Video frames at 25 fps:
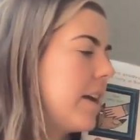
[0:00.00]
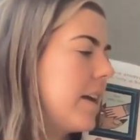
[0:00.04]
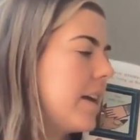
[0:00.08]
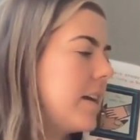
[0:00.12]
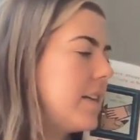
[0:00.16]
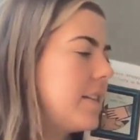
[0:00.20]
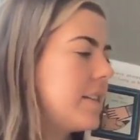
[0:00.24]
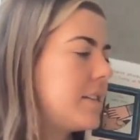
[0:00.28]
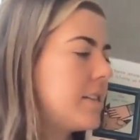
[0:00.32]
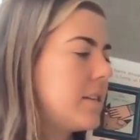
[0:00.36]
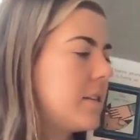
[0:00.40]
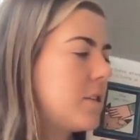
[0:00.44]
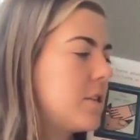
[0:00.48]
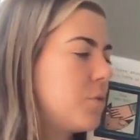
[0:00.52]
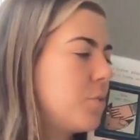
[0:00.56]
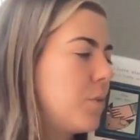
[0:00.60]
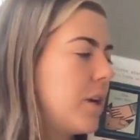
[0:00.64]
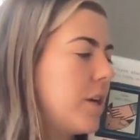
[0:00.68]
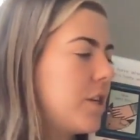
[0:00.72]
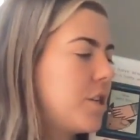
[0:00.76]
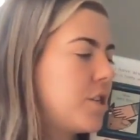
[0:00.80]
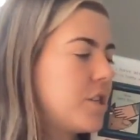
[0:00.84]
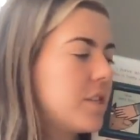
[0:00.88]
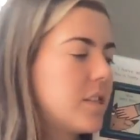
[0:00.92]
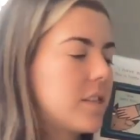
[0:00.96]
In
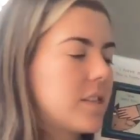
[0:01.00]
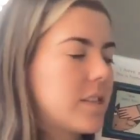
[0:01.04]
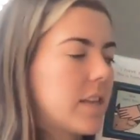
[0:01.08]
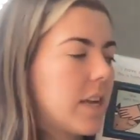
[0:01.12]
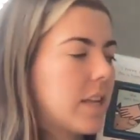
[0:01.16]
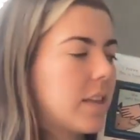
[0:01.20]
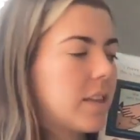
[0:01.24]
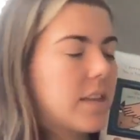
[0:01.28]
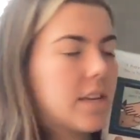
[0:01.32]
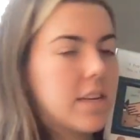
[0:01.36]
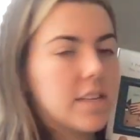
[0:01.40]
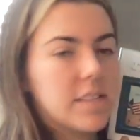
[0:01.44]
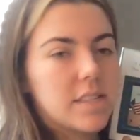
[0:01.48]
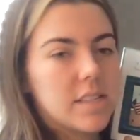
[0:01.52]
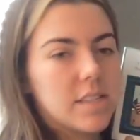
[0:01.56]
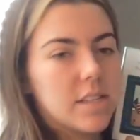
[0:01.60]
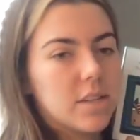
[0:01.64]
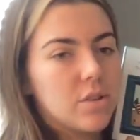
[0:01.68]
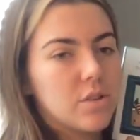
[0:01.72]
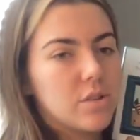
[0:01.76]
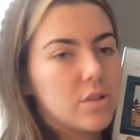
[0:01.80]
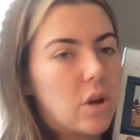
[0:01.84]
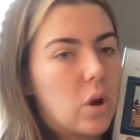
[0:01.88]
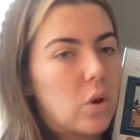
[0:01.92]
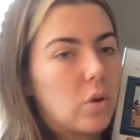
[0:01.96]
situations like this,
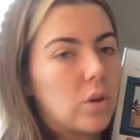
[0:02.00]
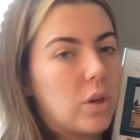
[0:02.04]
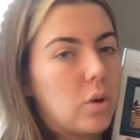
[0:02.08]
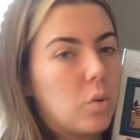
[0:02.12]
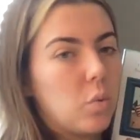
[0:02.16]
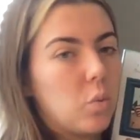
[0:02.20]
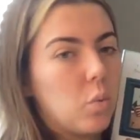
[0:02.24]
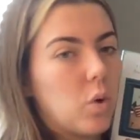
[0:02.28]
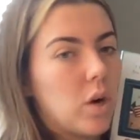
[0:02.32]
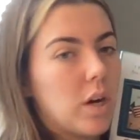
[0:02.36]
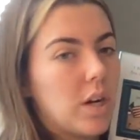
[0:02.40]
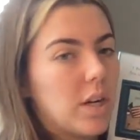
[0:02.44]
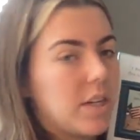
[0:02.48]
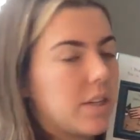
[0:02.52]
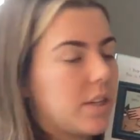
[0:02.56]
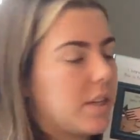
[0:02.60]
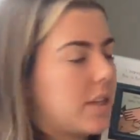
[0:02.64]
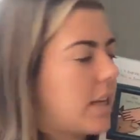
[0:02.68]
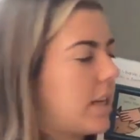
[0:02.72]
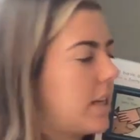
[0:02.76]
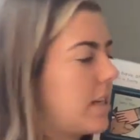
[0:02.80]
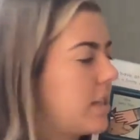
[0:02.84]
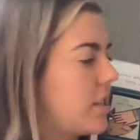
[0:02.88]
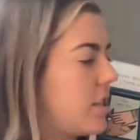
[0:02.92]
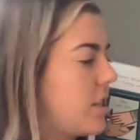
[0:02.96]
there is only one
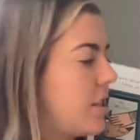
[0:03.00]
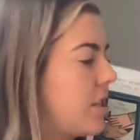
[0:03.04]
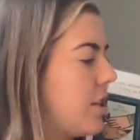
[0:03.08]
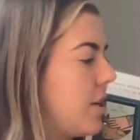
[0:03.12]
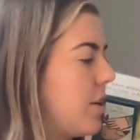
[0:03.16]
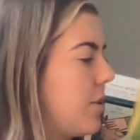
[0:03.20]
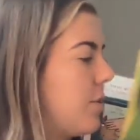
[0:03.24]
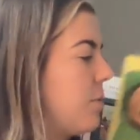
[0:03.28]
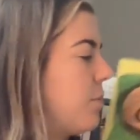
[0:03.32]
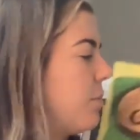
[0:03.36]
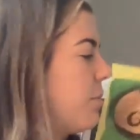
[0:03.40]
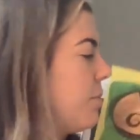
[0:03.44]
thing to do.